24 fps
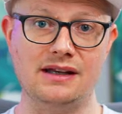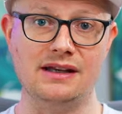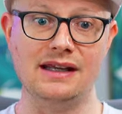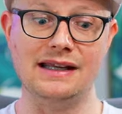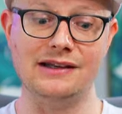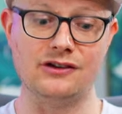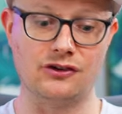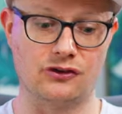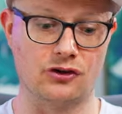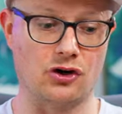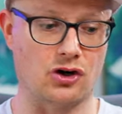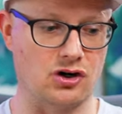
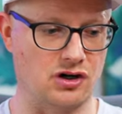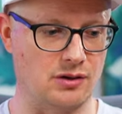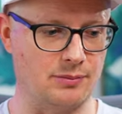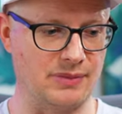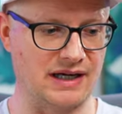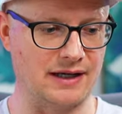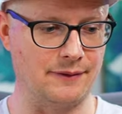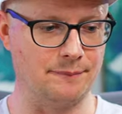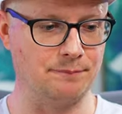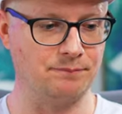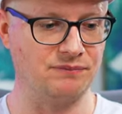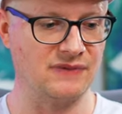need to talk
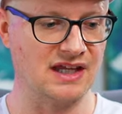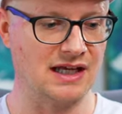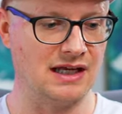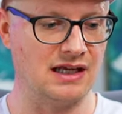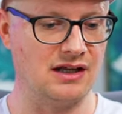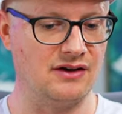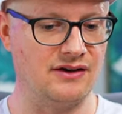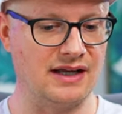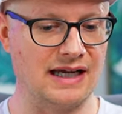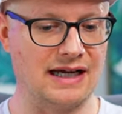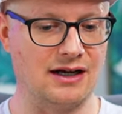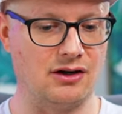about.
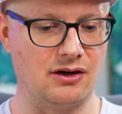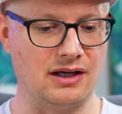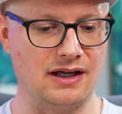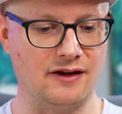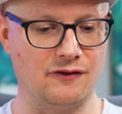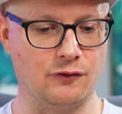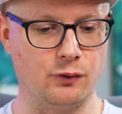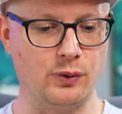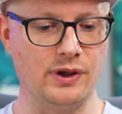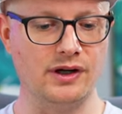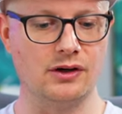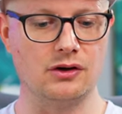Now,
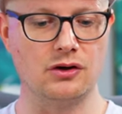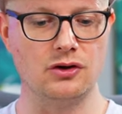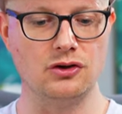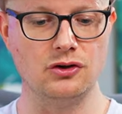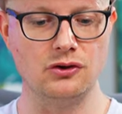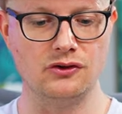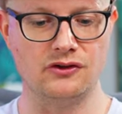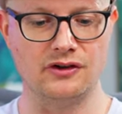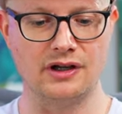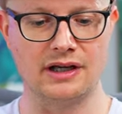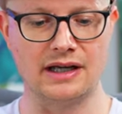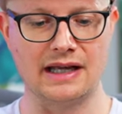if we are
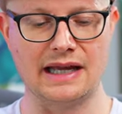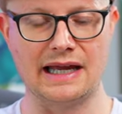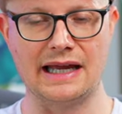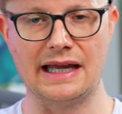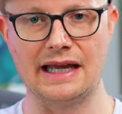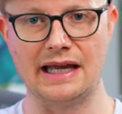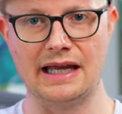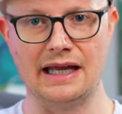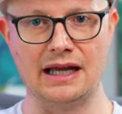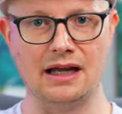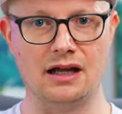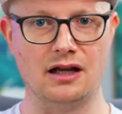using
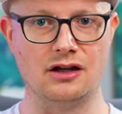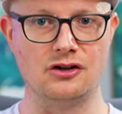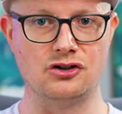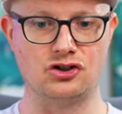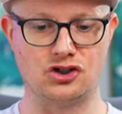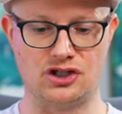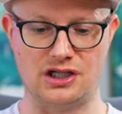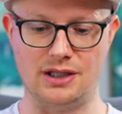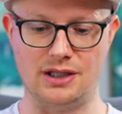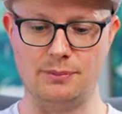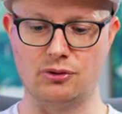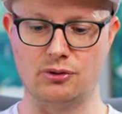a
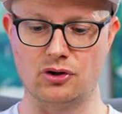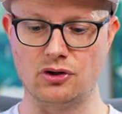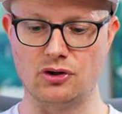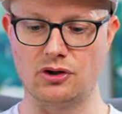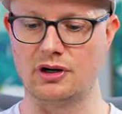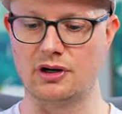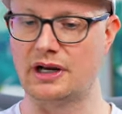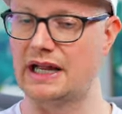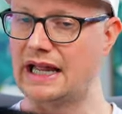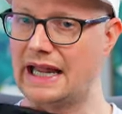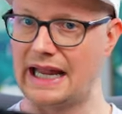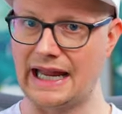
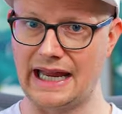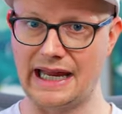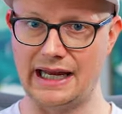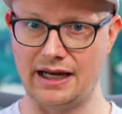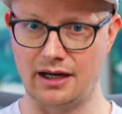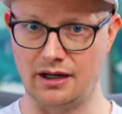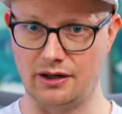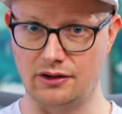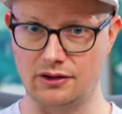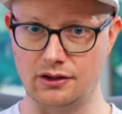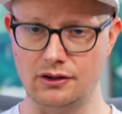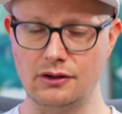cheaper
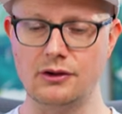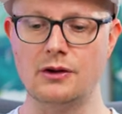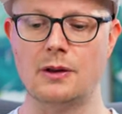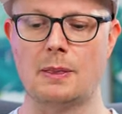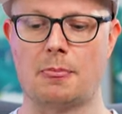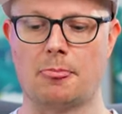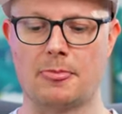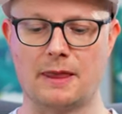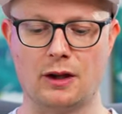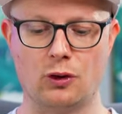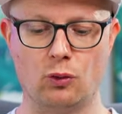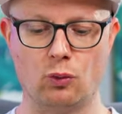hair,
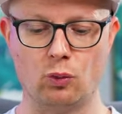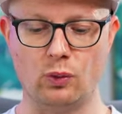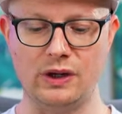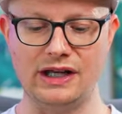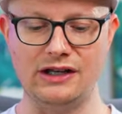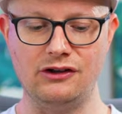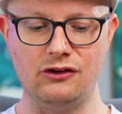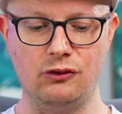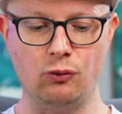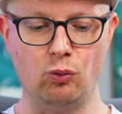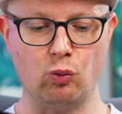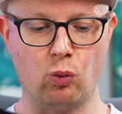
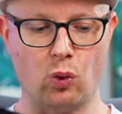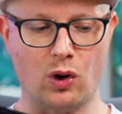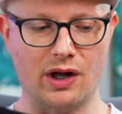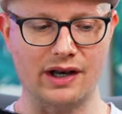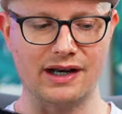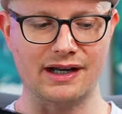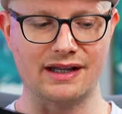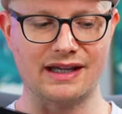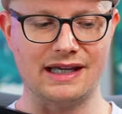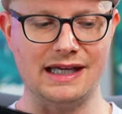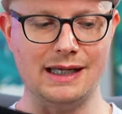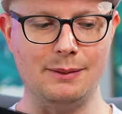we
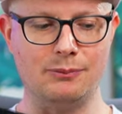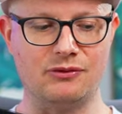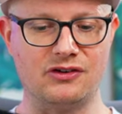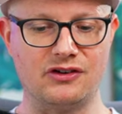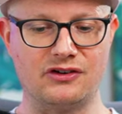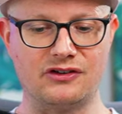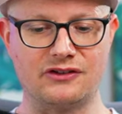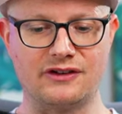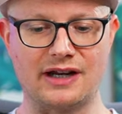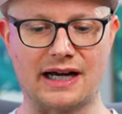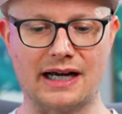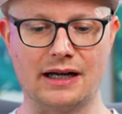want to keep to
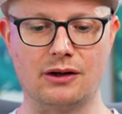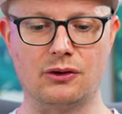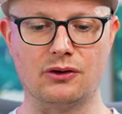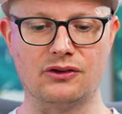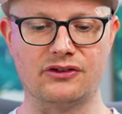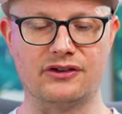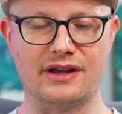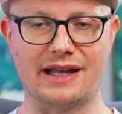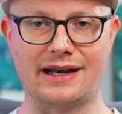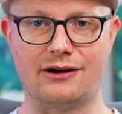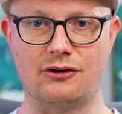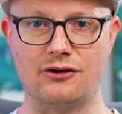
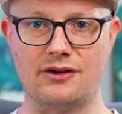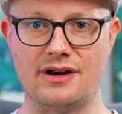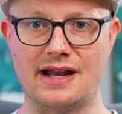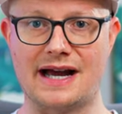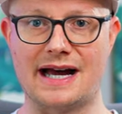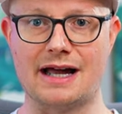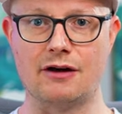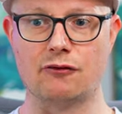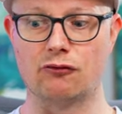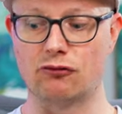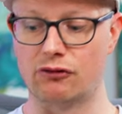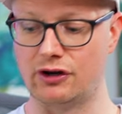styles that are
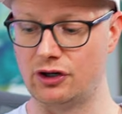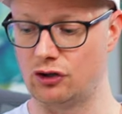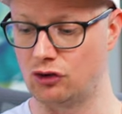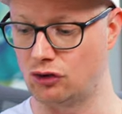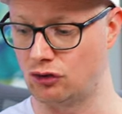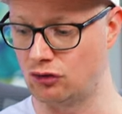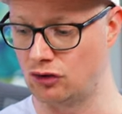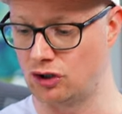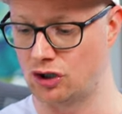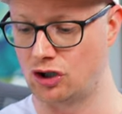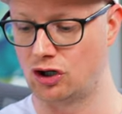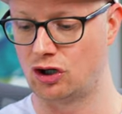not
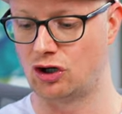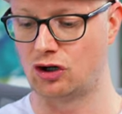real